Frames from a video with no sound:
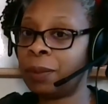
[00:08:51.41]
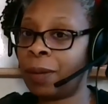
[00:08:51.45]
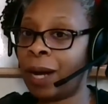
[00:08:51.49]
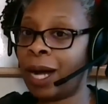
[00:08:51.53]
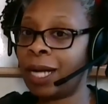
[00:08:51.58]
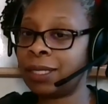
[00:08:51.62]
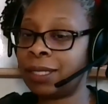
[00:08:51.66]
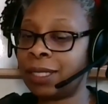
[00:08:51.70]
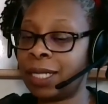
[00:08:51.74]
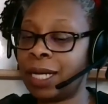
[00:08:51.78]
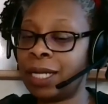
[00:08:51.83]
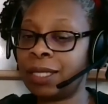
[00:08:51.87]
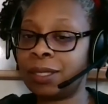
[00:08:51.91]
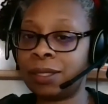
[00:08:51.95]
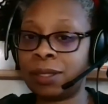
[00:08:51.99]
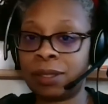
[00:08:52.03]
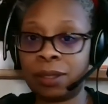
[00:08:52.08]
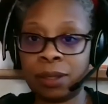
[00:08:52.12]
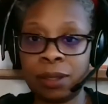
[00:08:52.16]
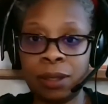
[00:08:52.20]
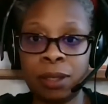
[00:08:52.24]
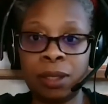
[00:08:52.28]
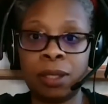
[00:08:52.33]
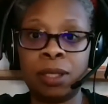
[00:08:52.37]

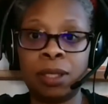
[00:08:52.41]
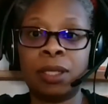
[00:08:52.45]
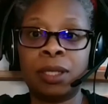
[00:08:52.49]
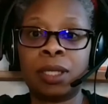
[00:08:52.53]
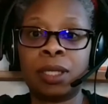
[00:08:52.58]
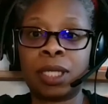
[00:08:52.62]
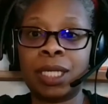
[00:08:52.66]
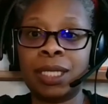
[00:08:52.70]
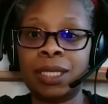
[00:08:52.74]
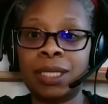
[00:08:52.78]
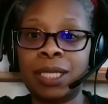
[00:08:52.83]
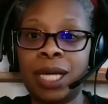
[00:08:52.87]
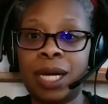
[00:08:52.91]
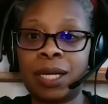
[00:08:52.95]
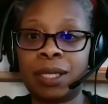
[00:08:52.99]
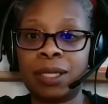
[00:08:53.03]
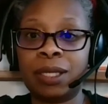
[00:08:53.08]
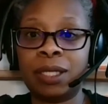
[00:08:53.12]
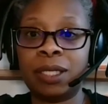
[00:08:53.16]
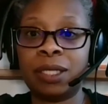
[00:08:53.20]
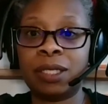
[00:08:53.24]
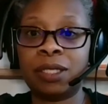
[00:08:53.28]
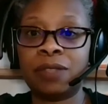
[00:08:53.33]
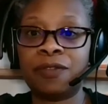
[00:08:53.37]
process
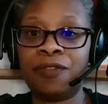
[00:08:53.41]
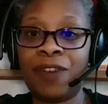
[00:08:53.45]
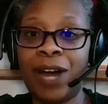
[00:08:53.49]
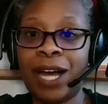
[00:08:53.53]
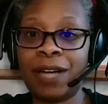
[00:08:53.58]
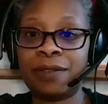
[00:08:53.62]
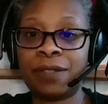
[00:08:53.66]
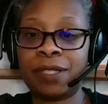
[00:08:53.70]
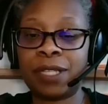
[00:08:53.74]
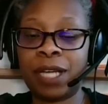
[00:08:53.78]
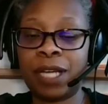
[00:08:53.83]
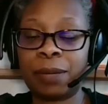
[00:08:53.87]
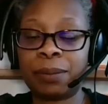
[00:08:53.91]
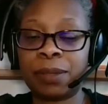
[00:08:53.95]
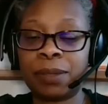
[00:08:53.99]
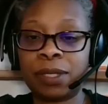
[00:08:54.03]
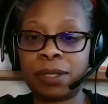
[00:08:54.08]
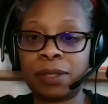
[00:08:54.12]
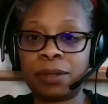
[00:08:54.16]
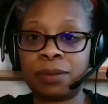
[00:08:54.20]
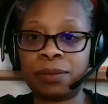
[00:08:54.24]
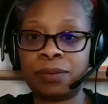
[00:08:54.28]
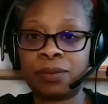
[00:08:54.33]
conduct these 5 steps.